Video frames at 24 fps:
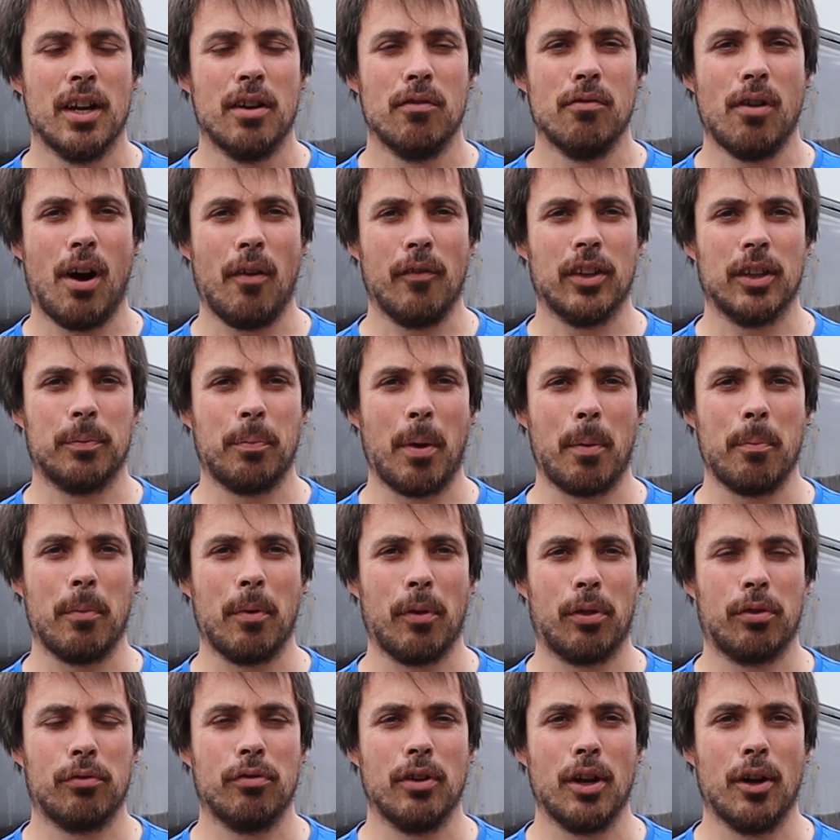rather than to spend
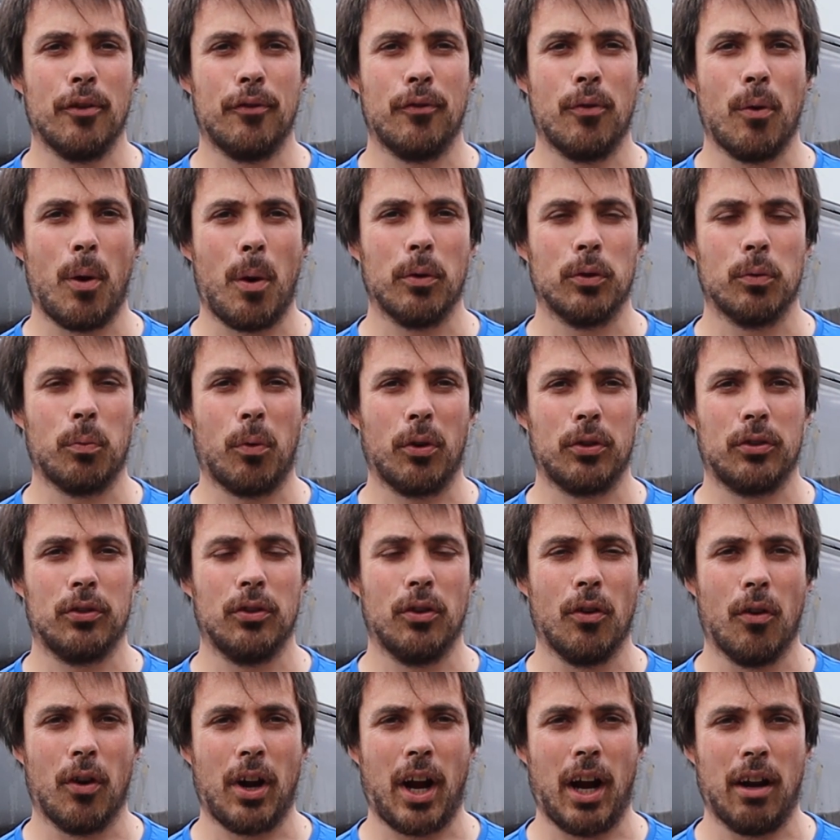maybe 3 or 4 hours washing
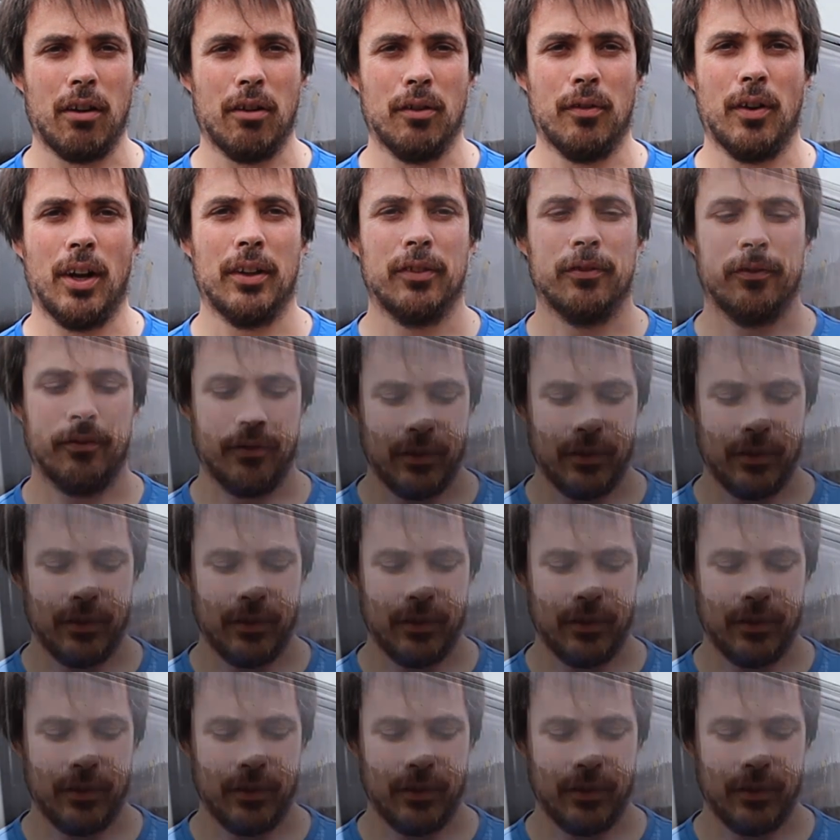your caravan.